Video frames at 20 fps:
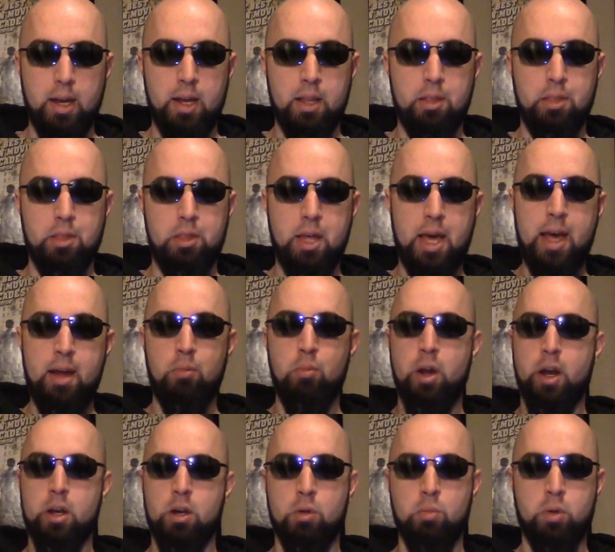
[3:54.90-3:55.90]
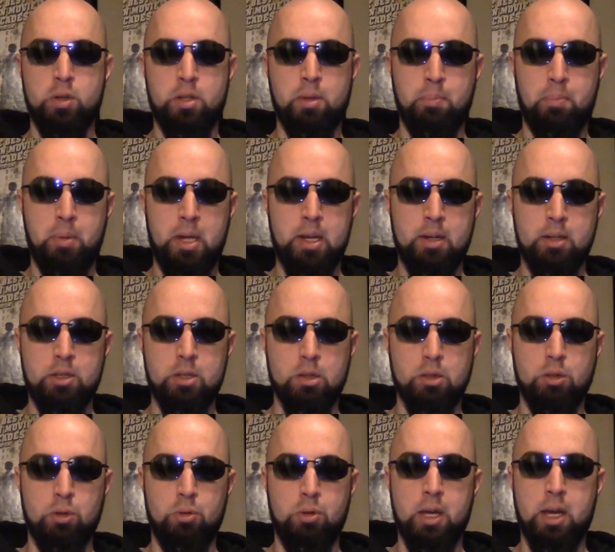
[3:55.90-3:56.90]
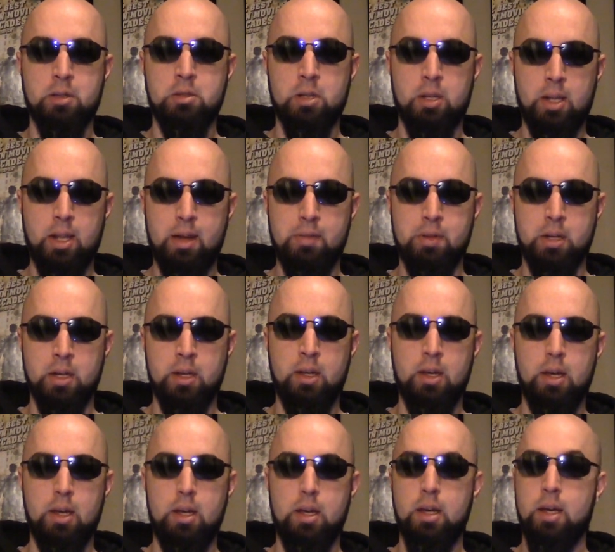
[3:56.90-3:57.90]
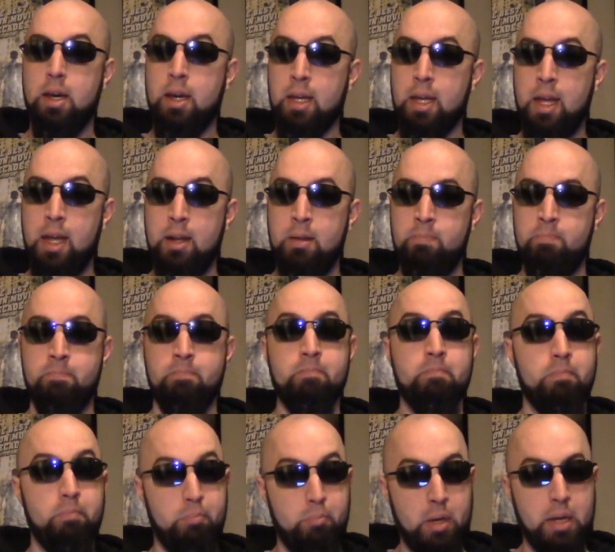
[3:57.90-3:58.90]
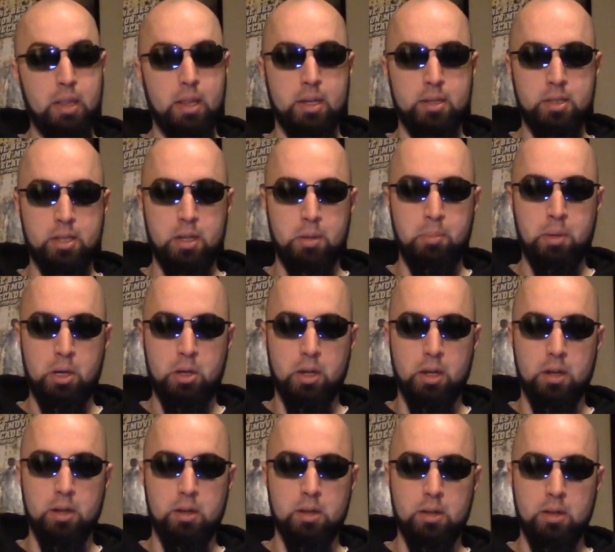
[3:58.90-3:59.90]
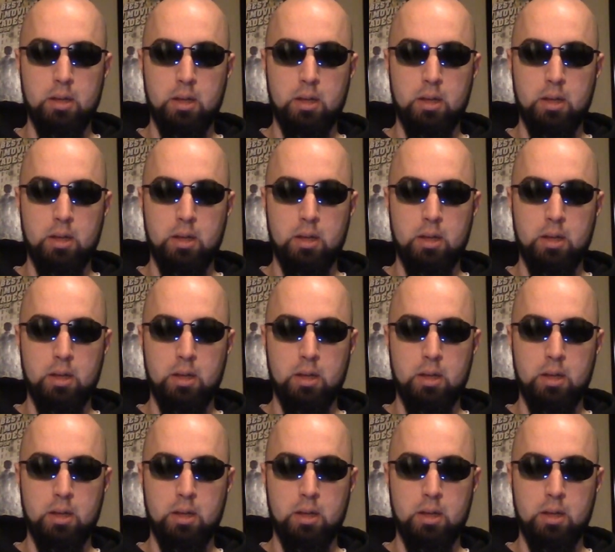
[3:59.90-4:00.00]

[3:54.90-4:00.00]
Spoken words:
And that record wasn't beat until 2011, again, by less than $1 million.